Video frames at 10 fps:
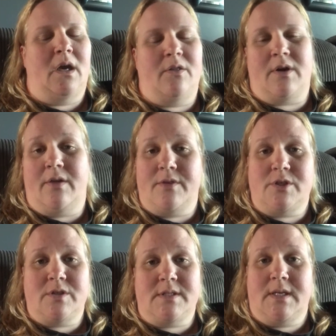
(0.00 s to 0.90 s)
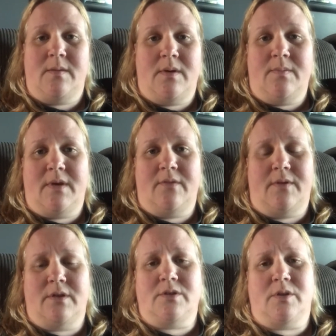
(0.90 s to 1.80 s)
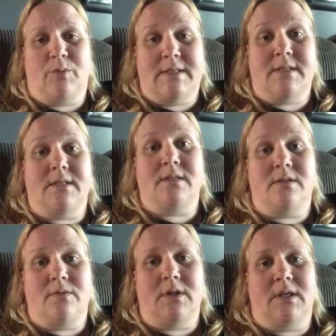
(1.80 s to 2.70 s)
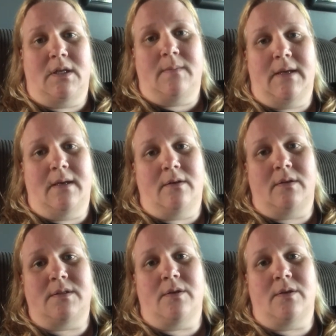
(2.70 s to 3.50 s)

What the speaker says: other health issues that came up that I felt took precedence and really needed to be handled.